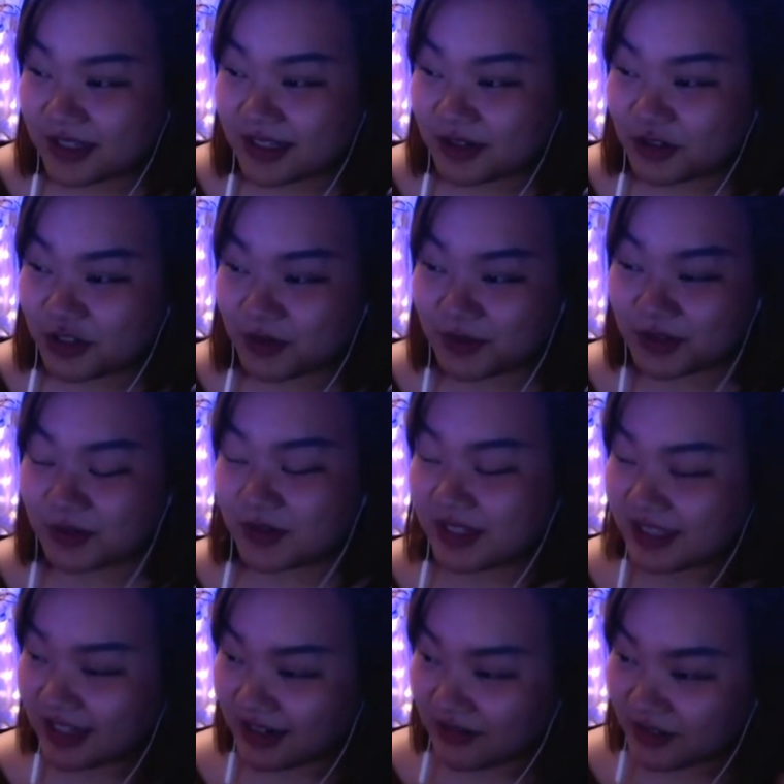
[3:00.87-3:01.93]
how she was only
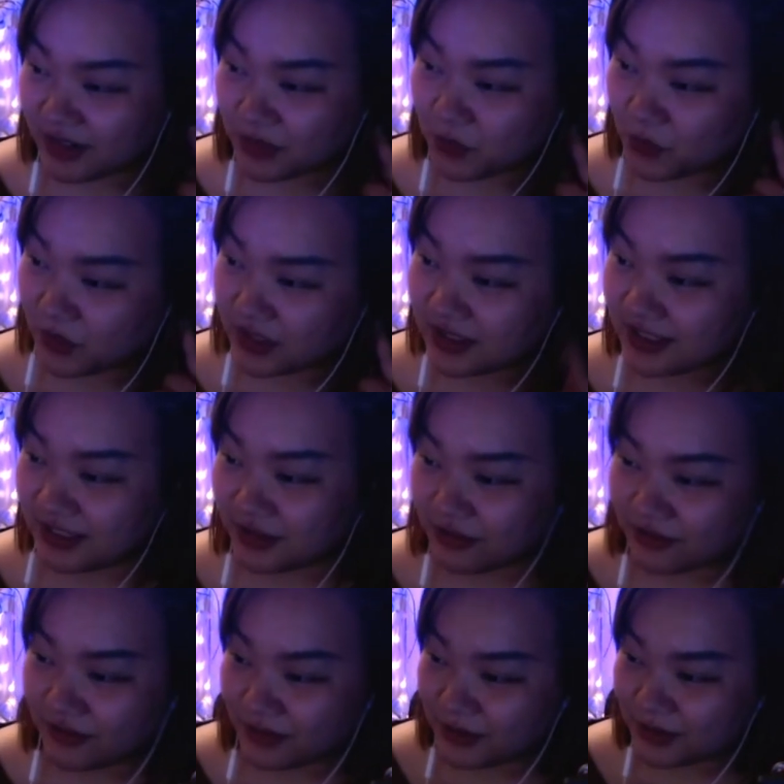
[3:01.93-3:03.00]
laughing in one
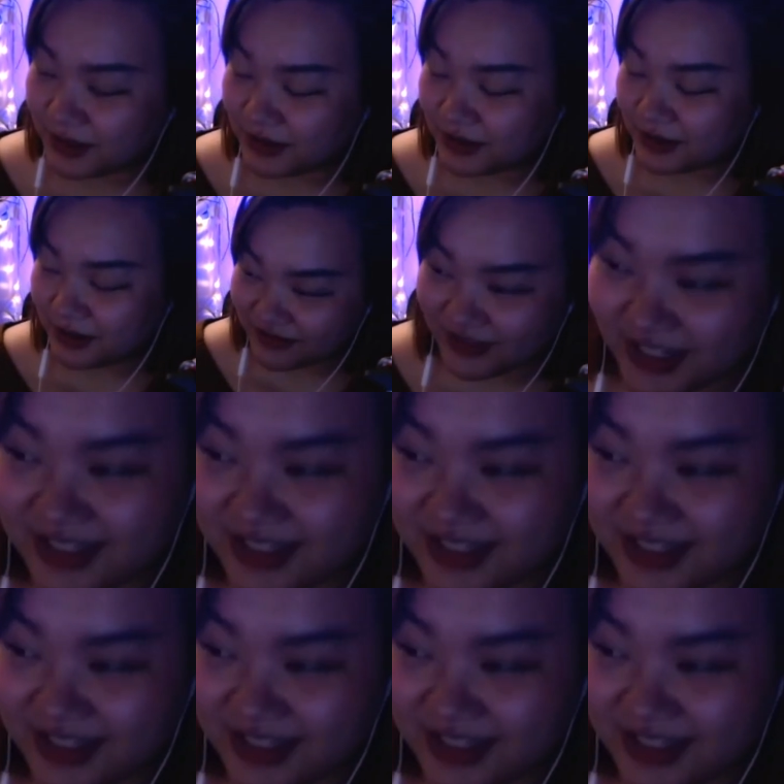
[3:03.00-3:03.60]
earphone too. That's